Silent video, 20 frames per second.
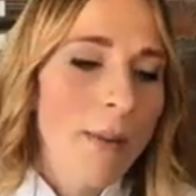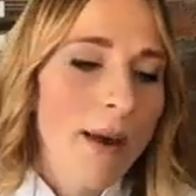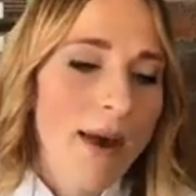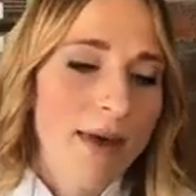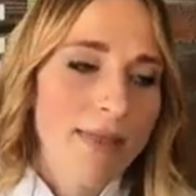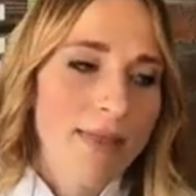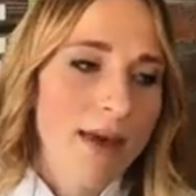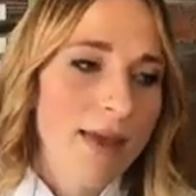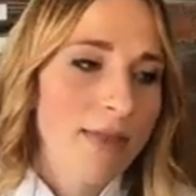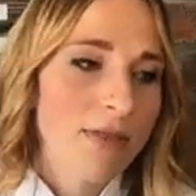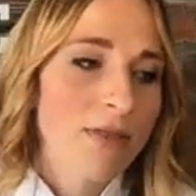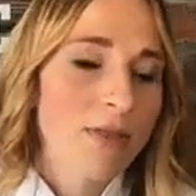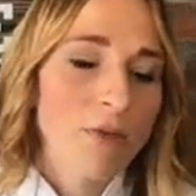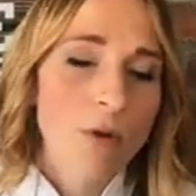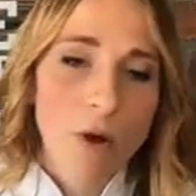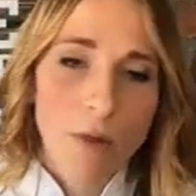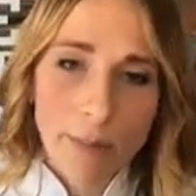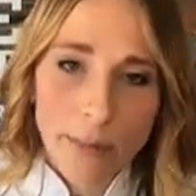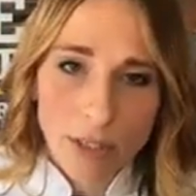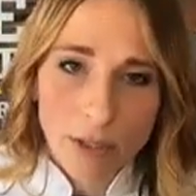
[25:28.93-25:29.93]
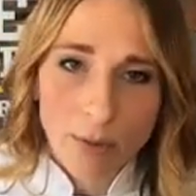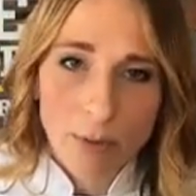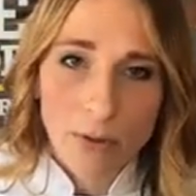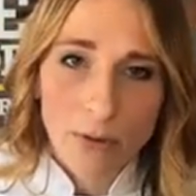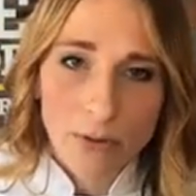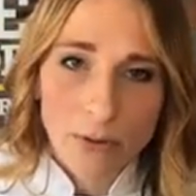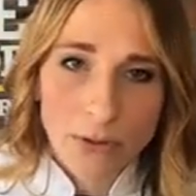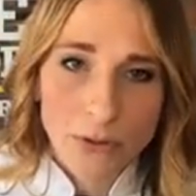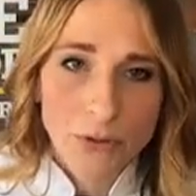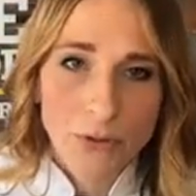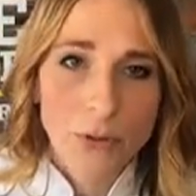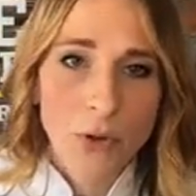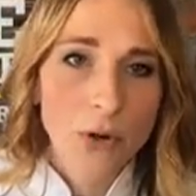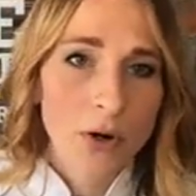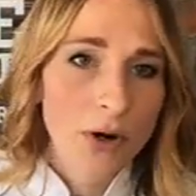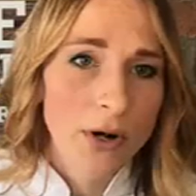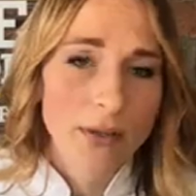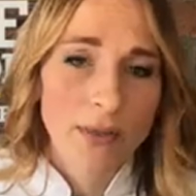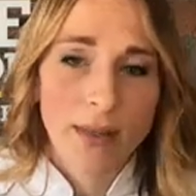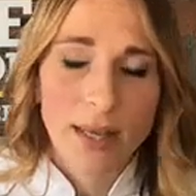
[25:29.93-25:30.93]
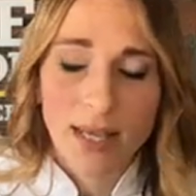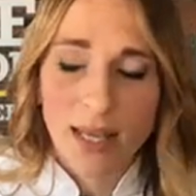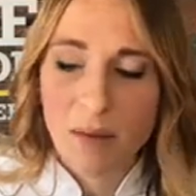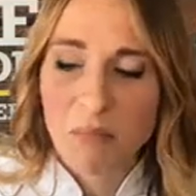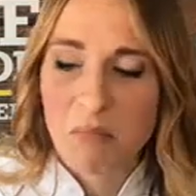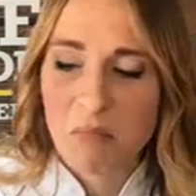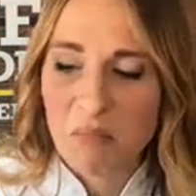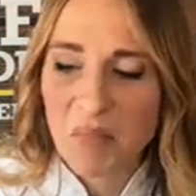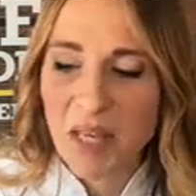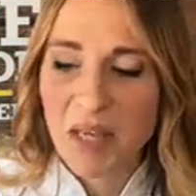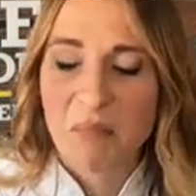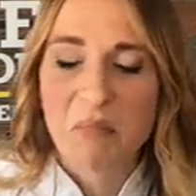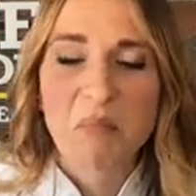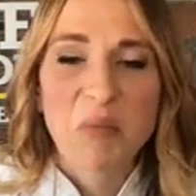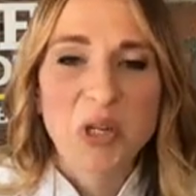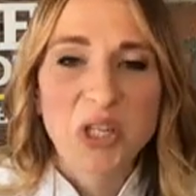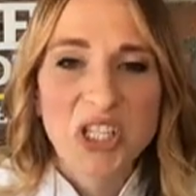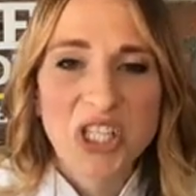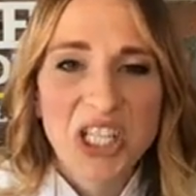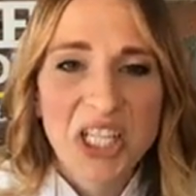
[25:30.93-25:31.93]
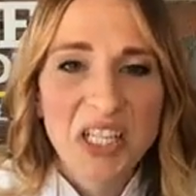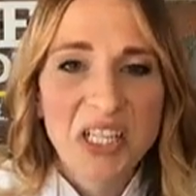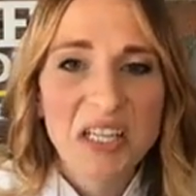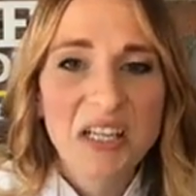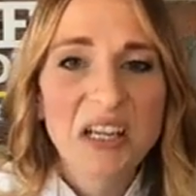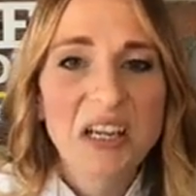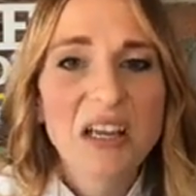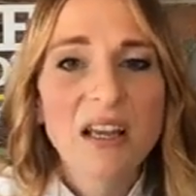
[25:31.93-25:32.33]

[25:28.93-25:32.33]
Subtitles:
and then throw them in your produce drawer and they get like mushy.